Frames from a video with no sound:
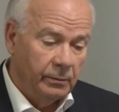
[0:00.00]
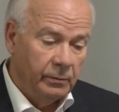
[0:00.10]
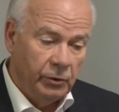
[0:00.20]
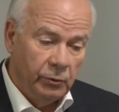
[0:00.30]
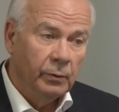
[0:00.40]

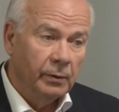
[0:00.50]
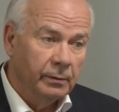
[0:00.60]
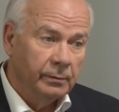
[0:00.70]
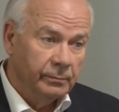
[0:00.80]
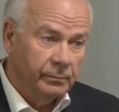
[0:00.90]
You
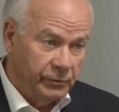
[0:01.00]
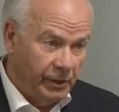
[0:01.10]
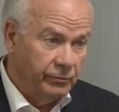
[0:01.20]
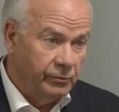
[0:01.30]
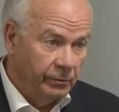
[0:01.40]
were
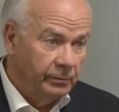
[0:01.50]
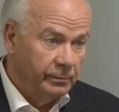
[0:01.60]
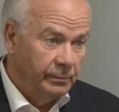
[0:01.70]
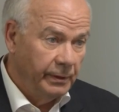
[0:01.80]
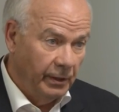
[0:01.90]
central
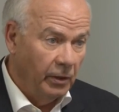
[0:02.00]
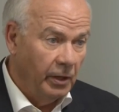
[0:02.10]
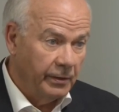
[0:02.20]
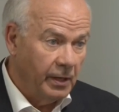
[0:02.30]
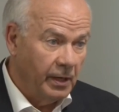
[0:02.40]
in a
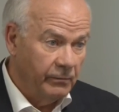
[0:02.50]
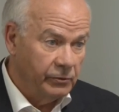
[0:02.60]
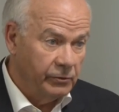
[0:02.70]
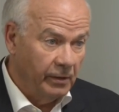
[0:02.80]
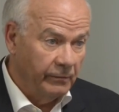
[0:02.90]
lot of the
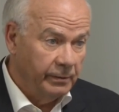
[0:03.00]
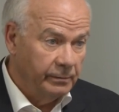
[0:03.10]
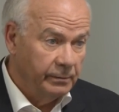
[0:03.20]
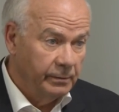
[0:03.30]
coverage of it.